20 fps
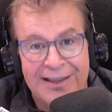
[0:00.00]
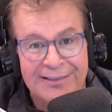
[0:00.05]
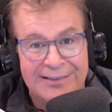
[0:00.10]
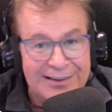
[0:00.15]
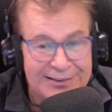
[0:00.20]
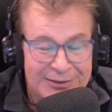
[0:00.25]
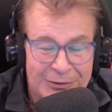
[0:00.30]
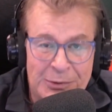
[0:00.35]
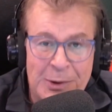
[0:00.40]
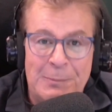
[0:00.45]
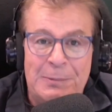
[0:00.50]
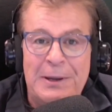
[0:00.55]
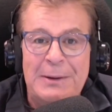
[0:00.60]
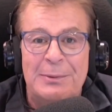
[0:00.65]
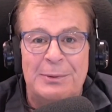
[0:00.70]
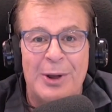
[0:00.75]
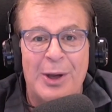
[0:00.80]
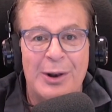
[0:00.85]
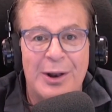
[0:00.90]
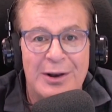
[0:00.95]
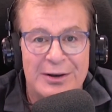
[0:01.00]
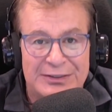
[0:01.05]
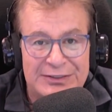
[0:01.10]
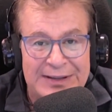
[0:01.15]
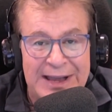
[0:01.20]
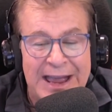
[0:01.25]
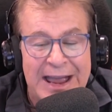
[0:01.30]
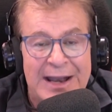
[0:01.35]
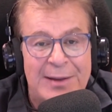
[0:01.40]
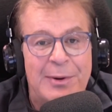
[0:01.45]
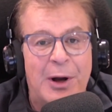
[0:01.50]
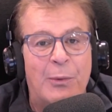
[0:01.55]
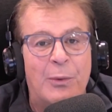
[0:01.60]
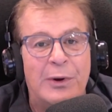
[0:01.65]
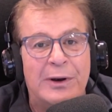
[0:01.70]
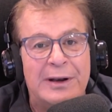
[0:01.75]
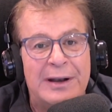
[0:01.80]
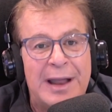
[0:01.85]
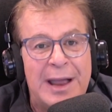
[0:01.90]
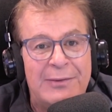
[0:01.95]
This is what people don't understand about
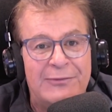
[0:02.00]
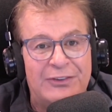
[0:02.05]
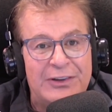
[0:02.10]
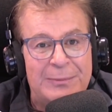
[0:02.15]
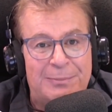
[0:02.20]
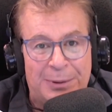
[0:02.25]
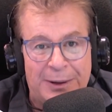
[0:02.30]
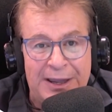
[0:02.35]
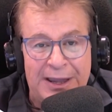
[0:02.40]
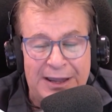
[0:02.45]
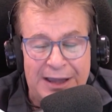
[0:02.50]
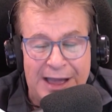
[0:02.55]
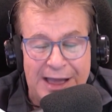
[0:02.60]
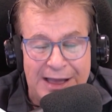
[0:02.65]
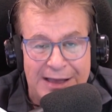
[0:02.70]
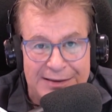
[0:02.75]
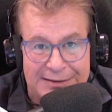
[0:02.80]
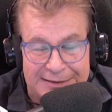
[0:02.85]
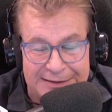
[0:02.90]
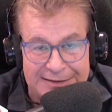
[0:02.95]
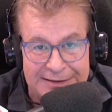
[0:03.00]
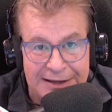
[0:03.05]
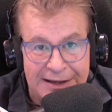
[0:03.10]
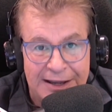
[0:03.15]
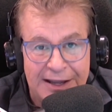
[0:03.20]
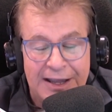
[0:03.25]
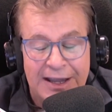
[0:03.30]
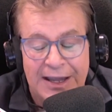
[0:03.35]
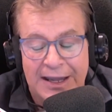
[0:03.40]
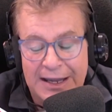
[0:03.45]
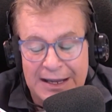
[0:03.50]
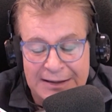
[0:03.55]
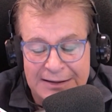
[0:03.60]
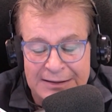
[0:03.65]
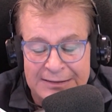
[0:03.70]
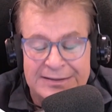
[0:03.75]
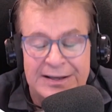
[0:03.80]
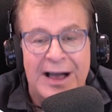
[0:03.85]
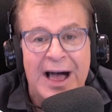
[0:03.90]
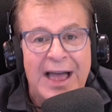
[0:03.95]
what an MVP is. He
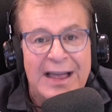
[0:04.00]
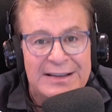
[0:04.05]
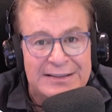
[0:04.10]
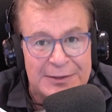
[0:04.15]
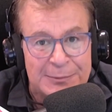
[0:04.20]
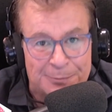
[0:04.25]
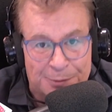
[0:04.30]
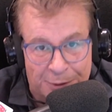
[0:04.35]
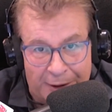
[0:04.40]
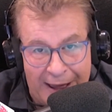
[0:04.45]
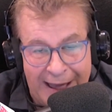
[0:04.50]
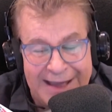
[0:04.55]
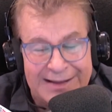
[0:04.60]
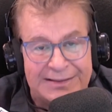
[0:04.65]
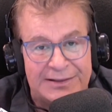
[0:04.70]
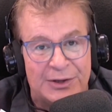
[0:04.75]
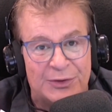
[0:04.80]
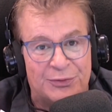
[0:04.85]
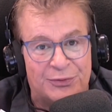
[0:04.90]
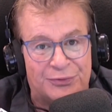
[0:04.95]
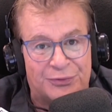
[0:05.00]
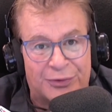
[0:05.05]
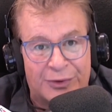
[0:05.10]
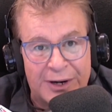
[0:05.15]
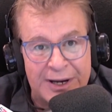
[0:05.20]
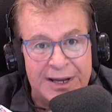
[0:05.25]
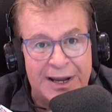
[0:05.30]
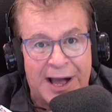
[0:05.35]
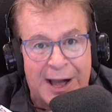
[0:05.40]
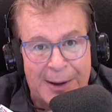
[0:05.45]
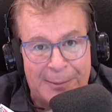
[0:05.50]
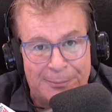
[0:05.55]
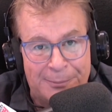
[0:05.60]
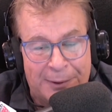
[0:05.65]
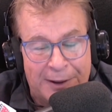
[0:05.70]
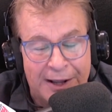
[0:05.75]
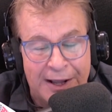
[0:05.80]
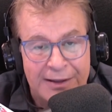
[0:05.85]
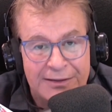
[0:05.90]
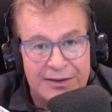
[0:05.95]
designs a play to free up
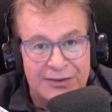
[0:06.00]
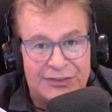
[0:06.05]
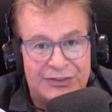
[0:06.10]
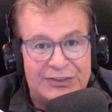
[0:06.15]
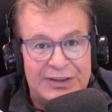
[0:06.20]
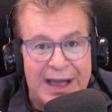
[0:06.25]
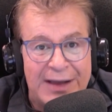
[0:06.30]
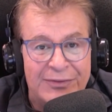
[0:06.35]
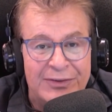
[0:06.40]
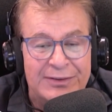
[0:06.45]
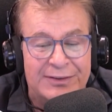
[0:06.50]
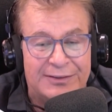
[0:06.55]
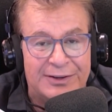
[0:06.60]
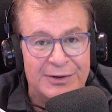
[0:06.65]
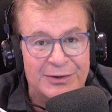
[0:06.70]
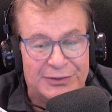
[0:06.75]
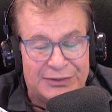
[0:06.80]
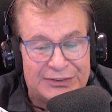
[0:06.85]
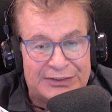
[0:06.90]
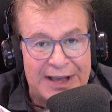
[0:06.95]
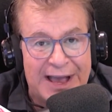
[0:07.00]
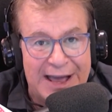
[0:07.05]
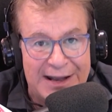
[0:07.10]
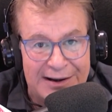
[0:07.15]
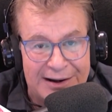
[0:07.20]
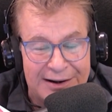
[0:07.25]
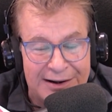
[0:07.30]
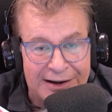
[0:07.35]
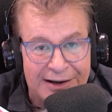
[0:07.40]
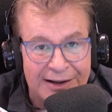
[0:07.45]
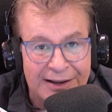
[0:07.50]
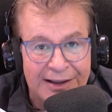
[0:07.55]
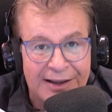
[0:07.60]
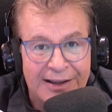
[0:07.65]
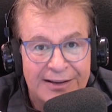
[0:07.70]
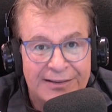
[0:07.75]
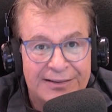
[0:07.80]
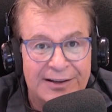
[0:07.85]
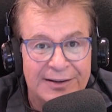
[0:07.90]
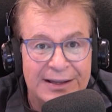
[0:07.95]
the 7-2 setter
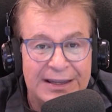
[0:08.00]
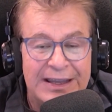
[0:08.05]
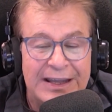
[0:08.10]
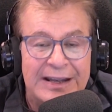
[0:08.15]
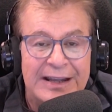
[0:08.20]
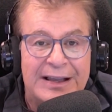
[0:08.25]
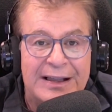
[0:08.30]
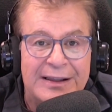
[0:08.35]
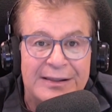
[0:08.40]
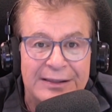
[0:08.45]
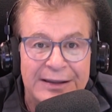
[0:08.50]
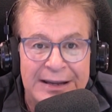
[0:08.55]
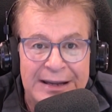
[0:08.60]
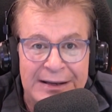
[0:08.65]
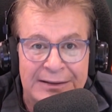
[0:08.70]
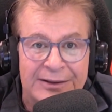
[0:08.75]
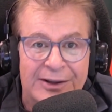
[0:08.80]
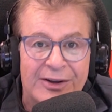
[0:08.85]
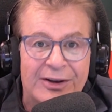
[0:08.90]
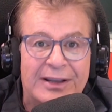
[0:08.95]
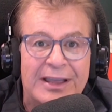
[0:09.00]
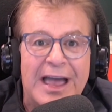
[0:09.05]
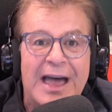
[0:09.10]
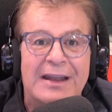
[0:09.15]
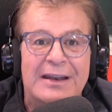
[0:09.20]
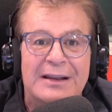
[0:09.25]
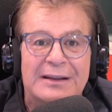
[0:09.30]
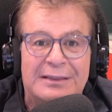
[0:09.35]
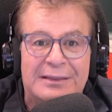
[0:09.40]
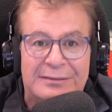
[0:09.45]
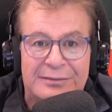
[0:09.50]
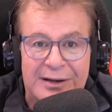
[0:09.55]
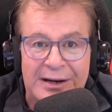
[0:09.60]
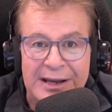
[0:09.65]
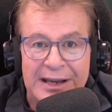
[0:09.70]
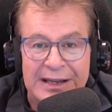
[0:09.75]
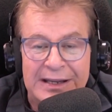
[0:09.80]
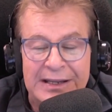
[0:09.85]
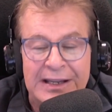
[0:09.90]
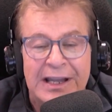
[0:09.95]
to get a clean look at a
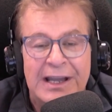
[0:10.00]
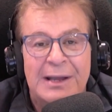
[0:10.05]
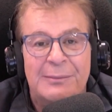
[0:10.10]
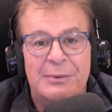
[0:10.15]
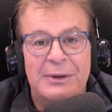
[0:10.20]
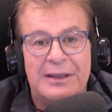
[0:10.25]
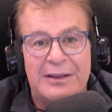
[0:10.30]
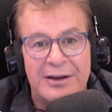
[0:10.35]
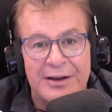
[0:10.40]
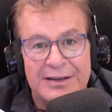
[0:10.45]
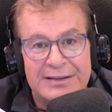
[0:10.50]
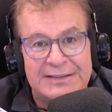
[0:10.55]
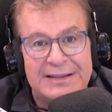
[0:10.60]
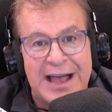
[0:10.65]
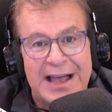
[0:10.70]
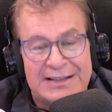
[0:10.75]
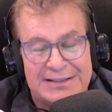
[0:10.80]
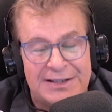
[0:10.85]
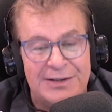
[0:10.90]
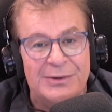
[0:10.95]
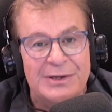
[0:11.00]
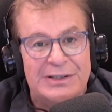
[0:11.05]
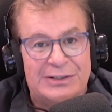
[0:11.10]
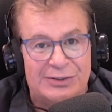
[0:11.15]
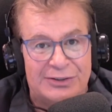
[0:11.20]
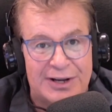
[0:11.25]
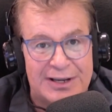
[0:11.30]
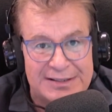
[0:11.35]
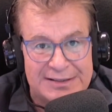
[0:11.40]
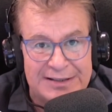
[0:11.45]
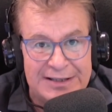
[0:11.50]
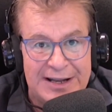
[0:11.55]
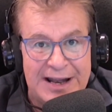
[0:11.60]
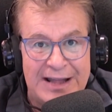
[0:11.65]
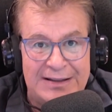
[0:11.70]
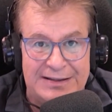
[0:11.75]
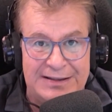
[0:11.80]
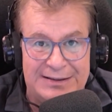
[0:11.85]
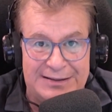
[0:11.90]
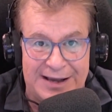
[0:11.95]
three because that's who he trusted
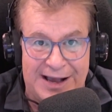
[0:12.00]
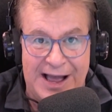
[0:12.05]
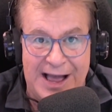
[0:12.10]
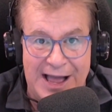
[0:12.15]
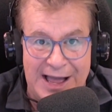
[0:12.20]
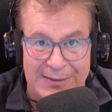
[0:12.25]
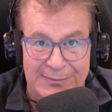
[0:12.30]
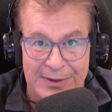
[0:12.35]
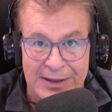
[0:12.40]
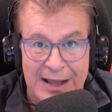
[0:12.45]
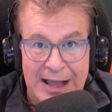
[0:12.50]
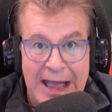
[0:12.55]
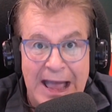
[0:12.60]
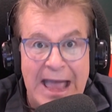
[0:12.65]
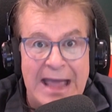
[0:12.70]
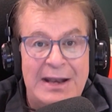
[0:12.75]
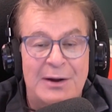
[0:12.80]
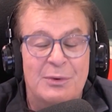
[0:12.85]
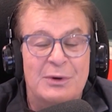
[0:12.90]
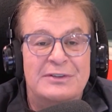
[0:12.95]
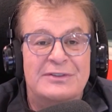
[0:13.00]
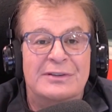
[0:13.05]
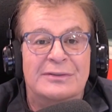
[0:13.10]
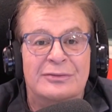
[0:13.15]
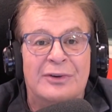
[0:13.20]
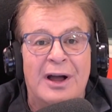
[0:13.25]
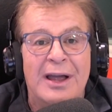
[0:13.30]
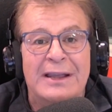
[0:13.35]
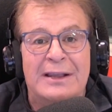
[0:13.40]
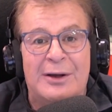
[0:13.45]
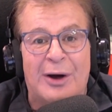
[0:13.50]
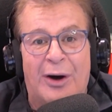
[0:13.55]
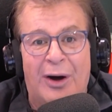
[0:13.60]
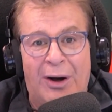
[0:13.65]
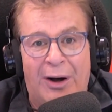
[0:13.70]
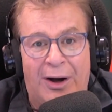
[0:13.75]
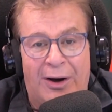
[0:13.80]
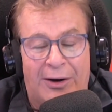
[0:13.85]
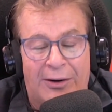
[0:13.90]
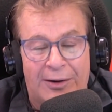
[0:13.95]
at the time. And it was the right
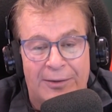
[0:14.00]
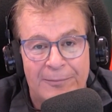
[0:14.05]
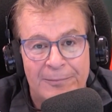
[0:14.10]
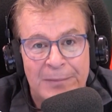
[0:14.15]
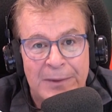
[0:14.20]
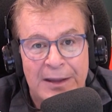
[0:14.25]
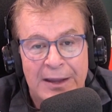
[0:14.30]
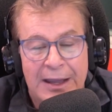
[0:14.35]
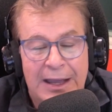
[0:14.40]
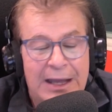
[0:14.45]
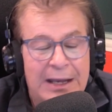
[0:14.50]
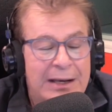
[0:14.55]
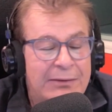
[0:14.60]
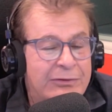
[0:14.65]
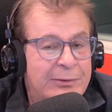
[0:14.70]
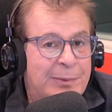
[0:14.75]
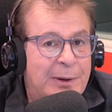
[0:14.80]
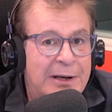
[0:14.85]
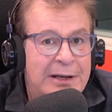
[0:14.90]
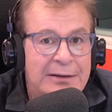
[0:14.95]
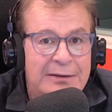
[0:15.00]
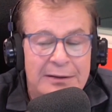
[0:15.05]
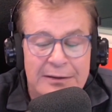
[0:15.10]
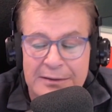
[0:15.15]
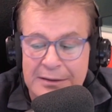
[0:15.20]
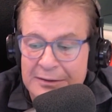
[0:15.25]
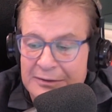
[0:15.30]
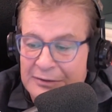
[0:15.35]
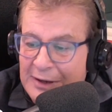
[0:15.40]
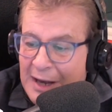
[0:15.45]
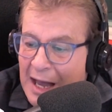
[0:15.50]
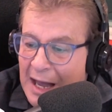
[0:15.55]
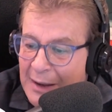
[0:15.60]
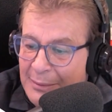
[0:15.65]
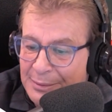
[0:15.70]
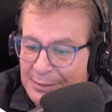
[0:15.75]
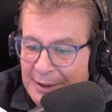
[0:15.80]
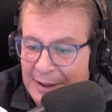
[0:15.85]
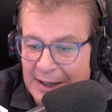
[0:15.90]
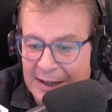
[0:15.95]
call. And everybody did their
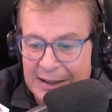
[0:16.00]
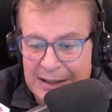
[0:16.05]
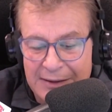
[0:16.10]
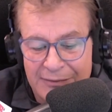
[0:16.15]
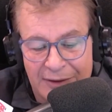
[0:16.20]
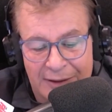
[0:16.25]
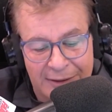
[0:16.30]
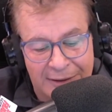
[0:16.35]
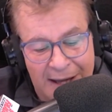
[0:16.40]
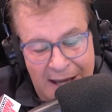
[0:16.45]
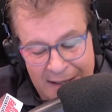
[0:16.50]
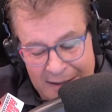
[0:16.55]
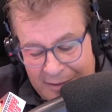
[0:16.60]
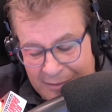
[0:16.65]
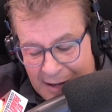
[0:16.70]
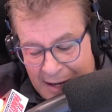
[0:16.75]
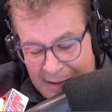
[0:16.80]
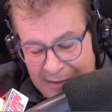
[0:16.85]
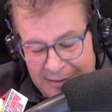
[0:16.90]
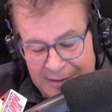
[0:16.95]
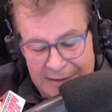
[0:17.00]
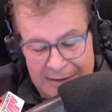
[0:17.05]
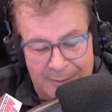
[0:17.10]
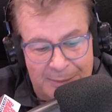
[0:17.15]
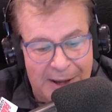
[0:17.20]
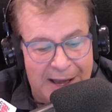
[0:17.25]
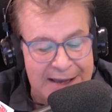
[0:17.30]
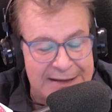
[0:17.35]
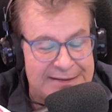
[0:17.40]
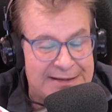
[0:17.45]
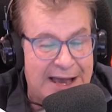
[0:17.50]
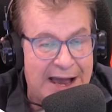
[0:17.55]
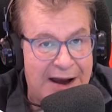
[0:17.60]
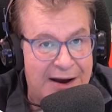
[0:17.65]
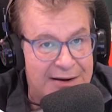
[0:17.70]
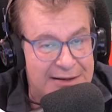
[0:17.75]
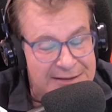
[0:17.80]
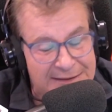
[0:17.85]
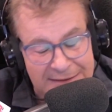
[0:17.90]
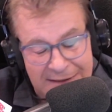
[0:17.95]
job. I give a lot of credit to Tobias
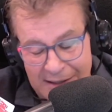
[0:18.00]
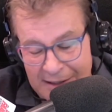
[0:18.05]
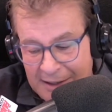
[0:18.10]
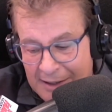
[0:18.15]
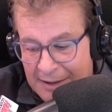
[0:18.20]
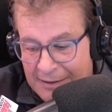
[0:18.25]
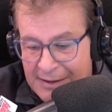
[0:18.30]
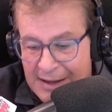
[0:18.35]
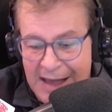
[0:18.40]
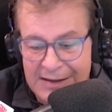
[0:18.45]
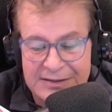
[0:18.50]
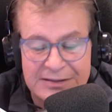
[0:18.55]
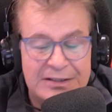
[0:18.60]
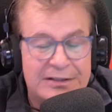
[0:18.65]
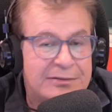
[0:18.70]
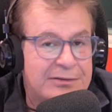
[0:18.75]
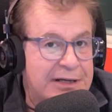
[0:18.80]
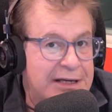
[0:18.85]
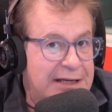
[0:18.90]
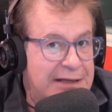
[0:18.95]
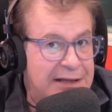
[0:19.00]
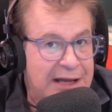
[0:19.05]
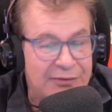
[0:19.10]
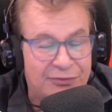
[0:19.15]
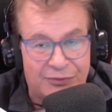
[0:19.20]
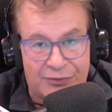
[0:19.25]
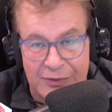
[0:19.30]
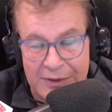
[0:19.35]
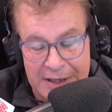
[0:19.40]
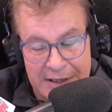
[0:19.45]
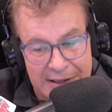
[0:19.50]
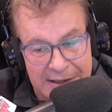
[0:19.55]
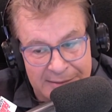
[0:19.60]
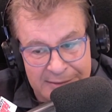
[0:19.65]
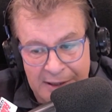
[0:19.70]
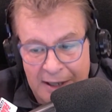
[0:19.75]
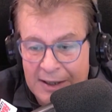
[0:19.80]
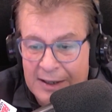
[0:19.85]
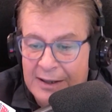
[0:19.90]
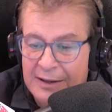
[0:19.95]
Harris. That screen, that
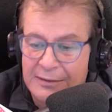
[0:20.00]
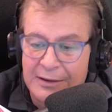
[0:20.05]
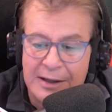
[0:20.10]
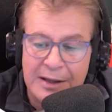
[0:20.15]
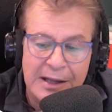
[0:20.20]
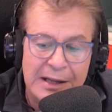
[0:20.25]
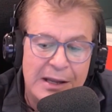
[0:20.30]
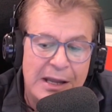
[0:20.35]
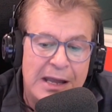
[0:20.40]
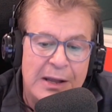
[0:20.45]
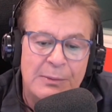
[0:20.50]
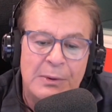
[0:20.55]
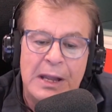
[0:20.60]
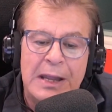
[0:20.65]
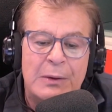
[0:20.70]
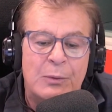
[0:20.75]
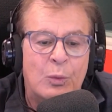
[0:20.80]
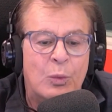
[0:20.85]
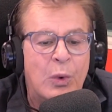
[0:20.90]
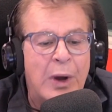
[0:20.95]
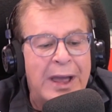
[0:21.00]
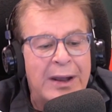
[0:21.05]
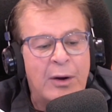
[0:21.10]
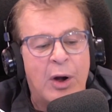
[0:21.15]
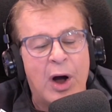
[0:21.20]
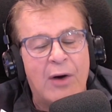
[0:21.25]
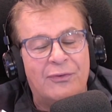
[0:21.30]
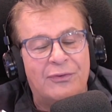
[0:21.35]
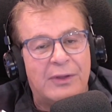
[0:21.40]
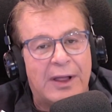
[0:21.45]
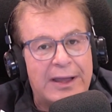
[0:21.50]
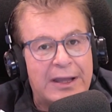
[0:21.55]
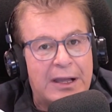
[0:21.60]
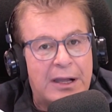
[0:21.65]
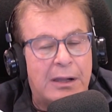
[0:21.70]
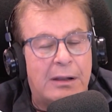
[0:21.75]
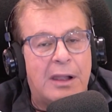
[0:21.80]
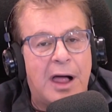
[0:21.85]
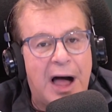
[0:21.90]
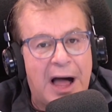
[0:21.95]
freedom, it went off like
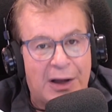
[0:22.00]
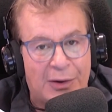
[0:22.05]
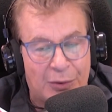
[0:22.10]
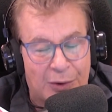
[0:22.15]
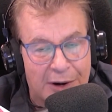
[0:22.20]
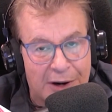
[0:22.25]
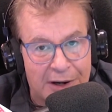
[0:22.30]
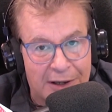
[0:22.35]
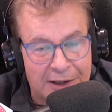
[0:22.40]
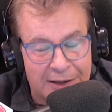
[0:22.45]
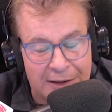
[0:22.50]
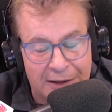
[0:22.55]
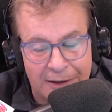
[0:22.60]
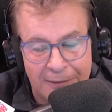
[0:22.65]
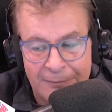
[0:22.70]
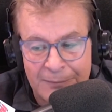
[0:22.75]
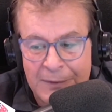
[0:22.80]
clockwork.